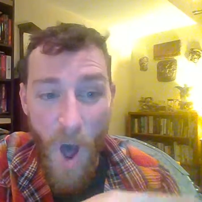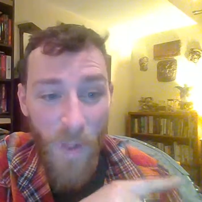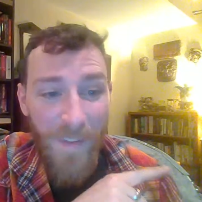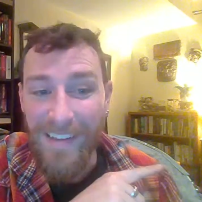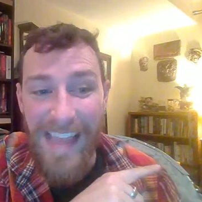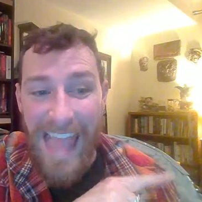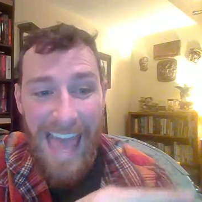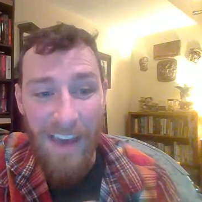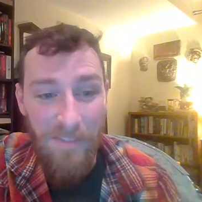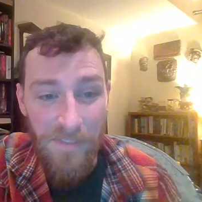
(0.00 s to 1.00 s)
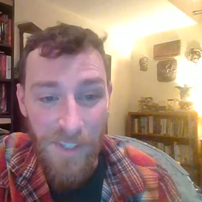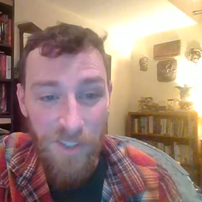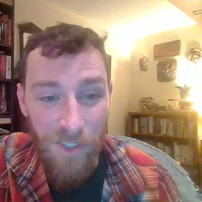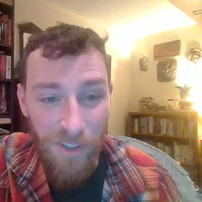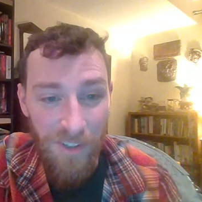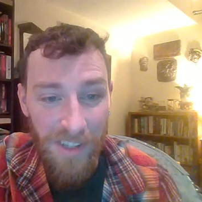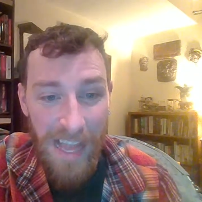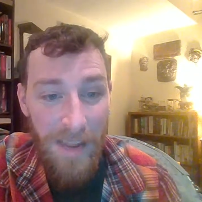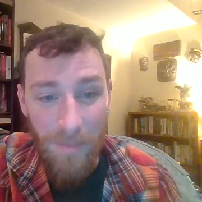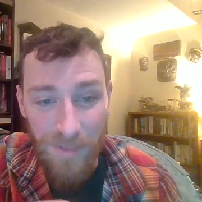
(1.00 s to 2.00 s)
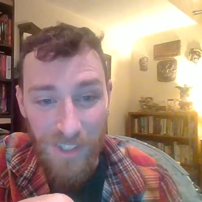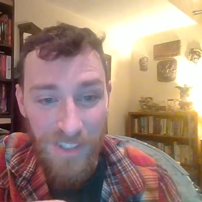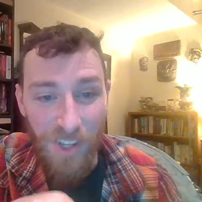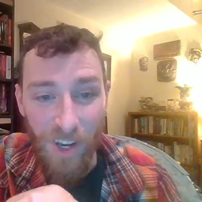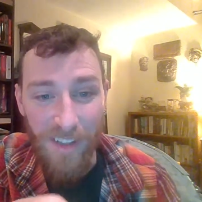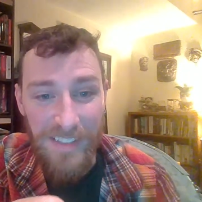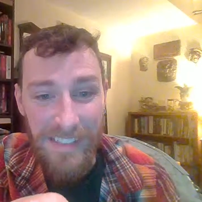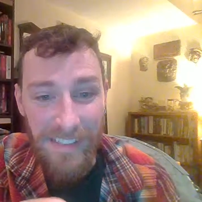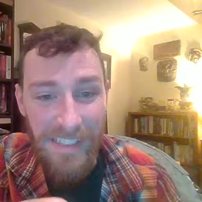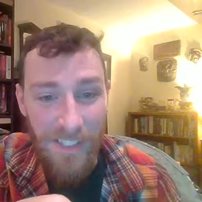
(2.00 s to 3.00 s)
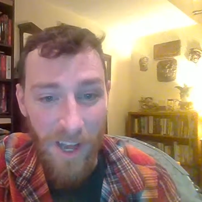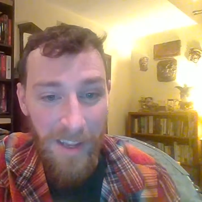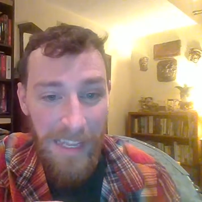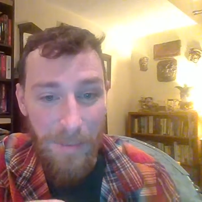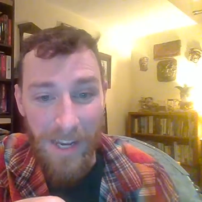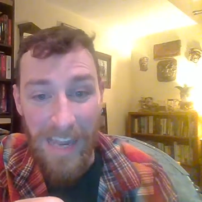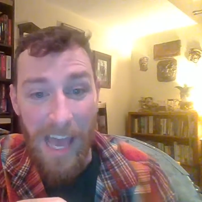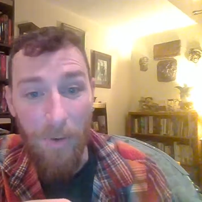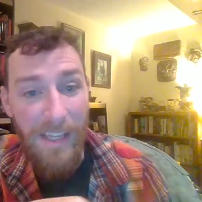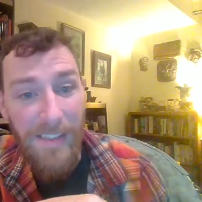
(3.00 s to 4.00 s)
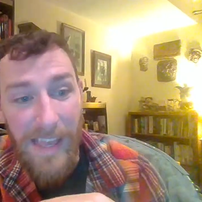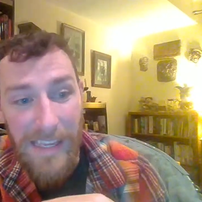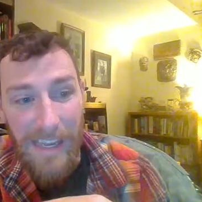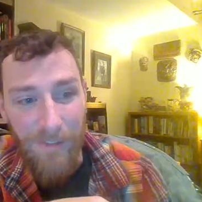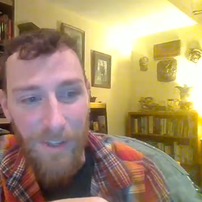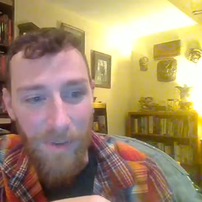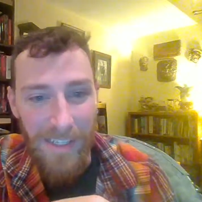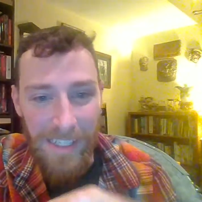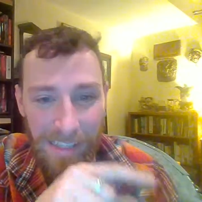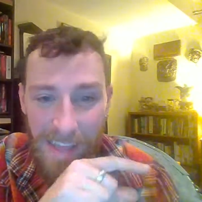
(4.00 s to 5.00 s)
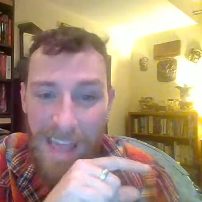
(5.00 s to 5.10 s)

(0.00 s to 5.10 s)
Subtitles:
like half of the journal, I am just constantly talking about how I like everyone and